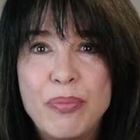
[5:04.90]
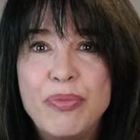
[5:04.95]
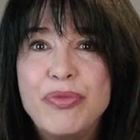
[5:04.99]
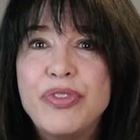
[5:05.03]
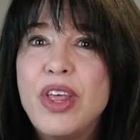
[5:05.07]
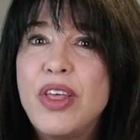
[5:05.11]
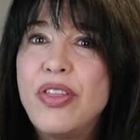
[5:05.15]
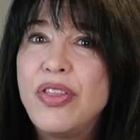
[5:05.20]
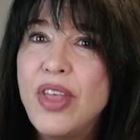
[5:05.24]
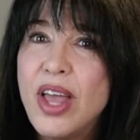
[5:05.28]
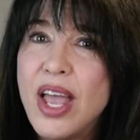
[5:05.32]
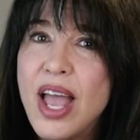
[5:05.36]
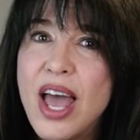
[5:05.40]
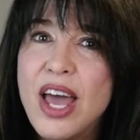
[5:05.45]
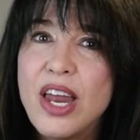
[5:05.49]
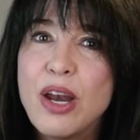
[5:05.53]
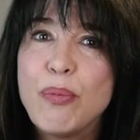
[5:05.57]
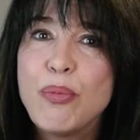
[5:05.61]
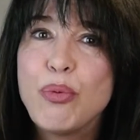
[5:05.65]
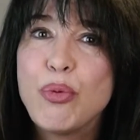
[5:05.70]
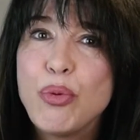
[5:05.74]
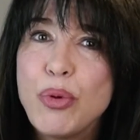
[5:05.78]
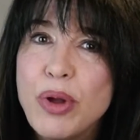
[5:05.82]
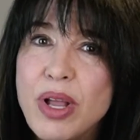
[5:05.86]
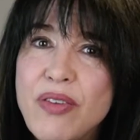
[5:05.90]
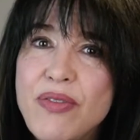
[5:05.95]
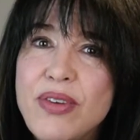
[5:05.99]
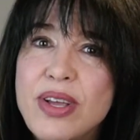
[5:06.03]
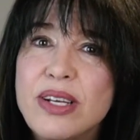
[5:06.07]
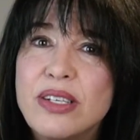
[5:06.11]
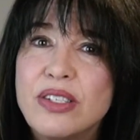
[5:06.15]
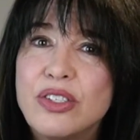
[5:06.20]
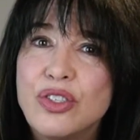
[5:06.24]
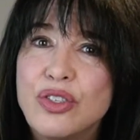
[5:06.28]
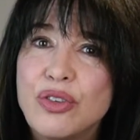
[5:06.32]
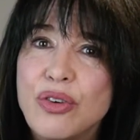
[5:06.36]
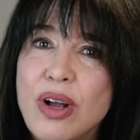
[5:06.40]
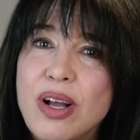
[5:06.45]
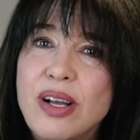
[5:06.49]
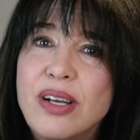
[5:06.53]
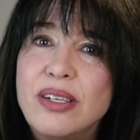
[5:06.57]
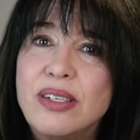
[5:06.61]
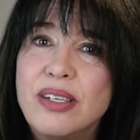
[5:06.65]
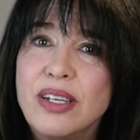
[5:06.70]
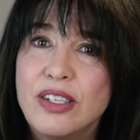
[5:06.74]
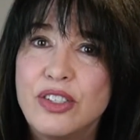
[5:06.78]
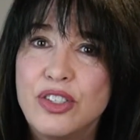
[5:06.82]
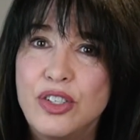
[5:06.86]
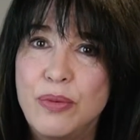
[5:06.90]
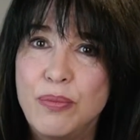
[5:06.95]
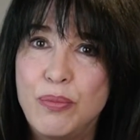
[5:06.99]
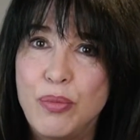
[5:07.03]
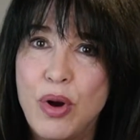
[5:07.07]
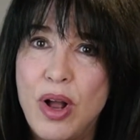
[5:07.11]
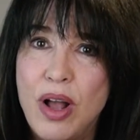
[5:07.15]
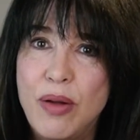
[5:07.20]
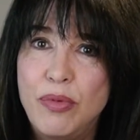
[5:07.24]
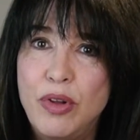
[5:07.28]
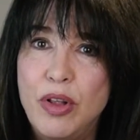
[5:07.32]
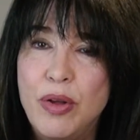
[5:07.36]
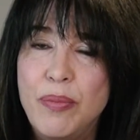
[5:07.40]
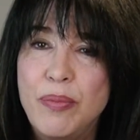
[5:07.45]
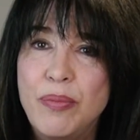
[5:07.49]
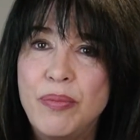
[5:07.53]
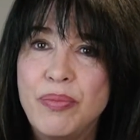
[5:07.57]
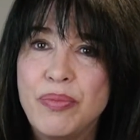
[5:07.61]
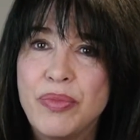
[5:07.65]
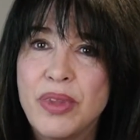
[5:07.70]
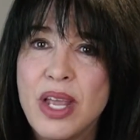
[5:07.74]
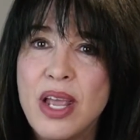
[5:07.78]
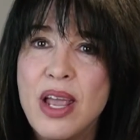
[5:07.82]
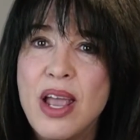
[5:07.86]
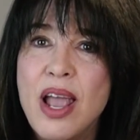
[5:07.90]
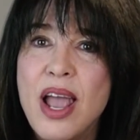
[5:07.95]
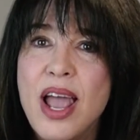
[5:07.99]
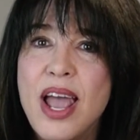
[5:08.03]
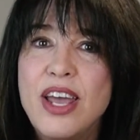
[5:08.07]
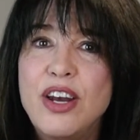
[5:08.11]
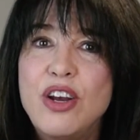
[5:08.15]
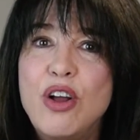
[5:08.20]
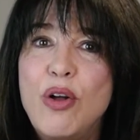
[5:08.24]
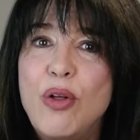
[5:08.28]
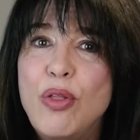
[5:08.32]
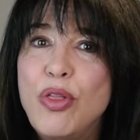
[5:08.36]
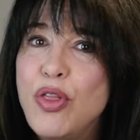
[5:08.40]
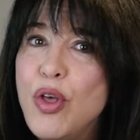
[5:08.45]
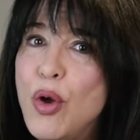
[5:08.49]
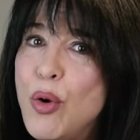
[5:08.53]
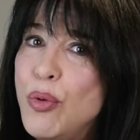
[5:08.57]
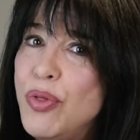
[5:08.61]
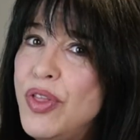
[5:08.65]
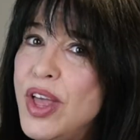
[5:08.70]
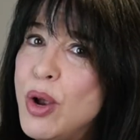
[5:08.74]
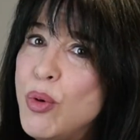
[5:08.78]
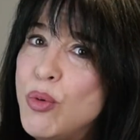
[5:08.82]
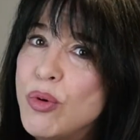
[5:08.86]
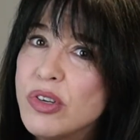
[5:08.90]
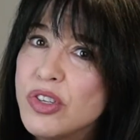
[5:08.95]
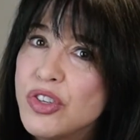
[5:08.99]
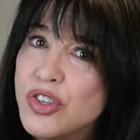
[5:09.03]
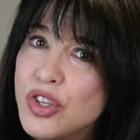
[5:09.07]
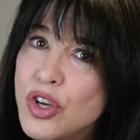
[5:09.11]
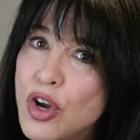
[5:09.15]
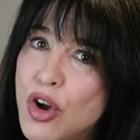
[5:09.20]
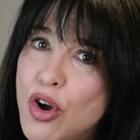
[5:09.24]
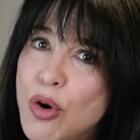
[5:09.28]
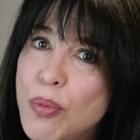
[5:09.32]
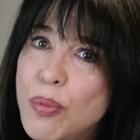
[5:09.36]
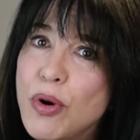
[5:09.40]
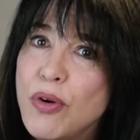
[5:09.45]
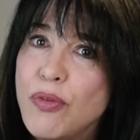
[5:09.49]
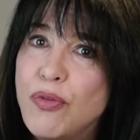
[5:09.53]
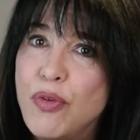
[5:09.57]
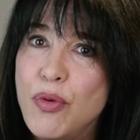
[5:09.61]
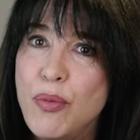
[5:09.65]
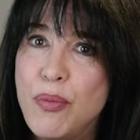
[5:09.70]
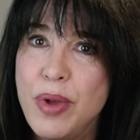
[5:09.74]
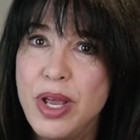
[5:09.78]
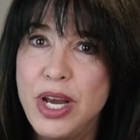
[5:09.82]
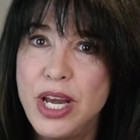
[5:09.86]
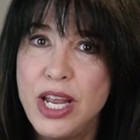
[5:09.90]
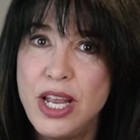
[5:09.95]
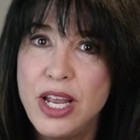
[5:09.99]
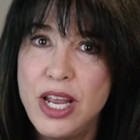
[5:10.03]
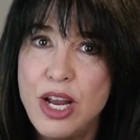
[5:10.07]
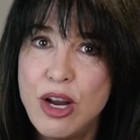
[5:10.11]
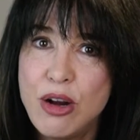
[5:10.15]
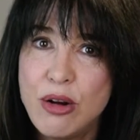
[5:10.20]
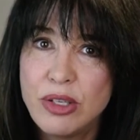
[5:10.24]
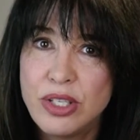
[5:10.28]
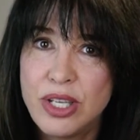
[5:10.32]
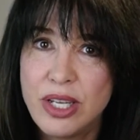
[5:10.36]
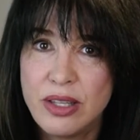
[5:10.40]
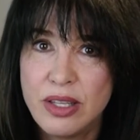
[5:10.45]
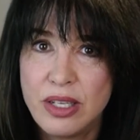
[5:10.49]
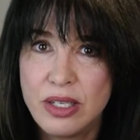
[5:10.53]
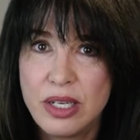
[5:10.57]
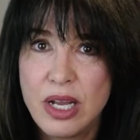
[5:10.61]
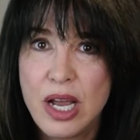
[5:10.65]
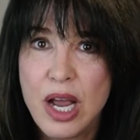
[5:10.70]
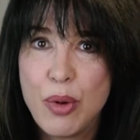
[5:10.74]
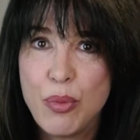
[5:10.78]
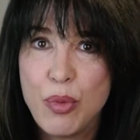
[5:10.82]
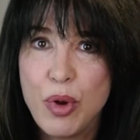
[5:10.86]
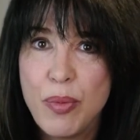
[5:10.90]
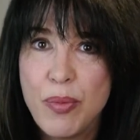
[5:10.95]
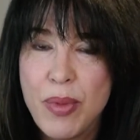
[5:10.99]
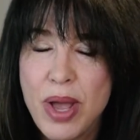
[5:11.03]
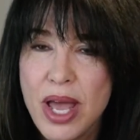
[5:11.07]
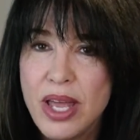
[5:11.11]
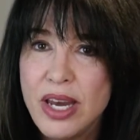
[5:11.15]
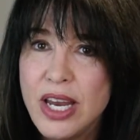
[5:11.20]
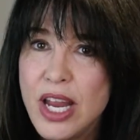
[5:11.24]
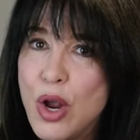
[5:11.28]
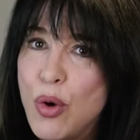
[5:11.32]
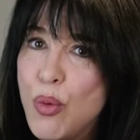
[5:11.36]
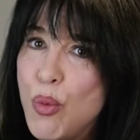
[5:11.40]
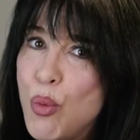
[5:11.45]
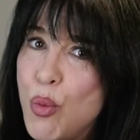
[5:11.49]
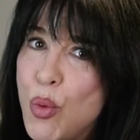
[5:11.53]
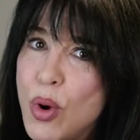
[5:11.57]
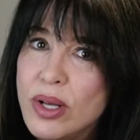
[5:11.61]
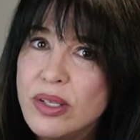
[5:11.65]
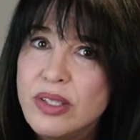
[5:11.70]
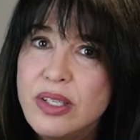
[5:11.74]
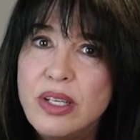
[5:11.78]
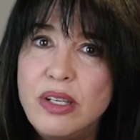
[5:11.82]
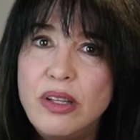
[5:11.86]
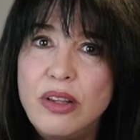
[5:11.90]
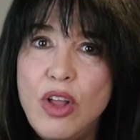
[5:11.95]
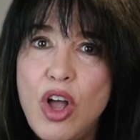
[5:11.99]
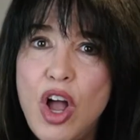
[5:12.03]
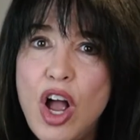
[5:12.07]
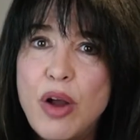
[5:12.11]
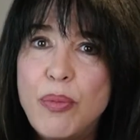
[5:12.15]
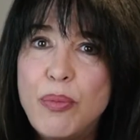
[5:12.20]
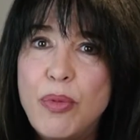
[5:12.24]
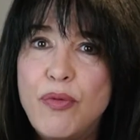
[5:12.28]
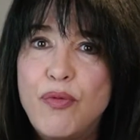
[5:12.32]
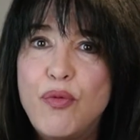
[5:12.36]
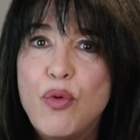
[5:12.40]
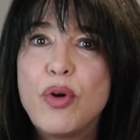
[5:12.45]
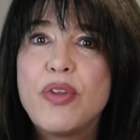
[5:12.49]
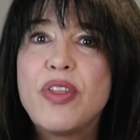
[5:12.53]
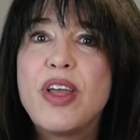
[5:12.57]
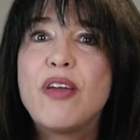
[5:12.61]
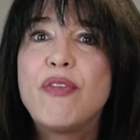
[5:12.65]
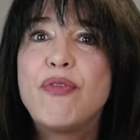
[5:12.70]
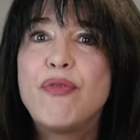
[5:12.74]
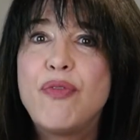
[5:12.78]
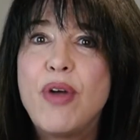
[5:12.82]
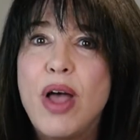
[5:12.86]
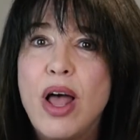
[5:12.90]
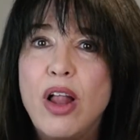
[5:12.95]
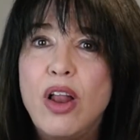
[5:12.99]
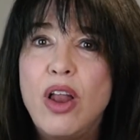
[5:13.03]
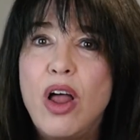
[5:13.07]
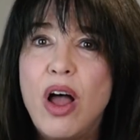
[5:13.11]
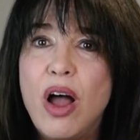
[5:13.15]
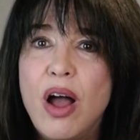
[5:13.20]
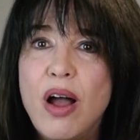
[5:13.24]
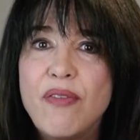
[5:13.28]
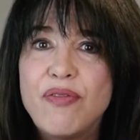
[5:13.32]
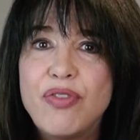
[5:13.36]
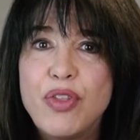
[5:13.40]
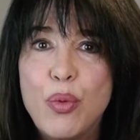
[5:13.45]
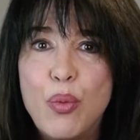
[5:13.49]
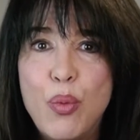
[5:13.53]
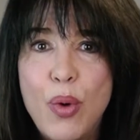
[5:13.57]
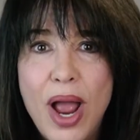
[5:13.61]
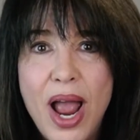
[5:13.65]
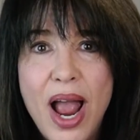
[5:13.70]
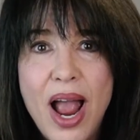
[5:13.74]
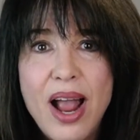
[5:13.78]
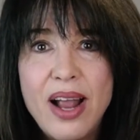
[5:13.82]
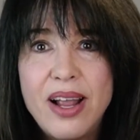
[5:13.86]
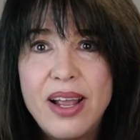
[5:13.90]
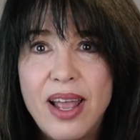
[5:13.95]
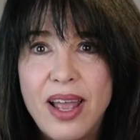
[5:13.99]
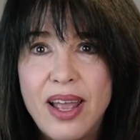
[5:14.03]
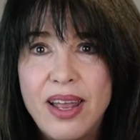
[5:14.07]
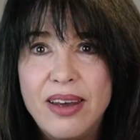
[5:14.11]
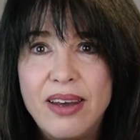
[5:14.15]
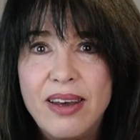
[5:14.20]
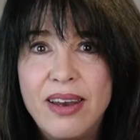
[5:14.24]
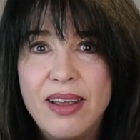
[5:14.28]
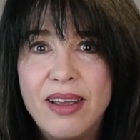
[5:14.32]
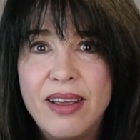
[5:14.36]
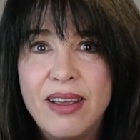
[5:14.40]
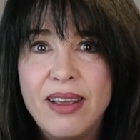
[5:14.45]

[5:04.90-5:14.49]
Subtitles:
that they had a previous drug addiction problem. And although they were sober for many years at the time we met, it wasn't long before they fell off the wagon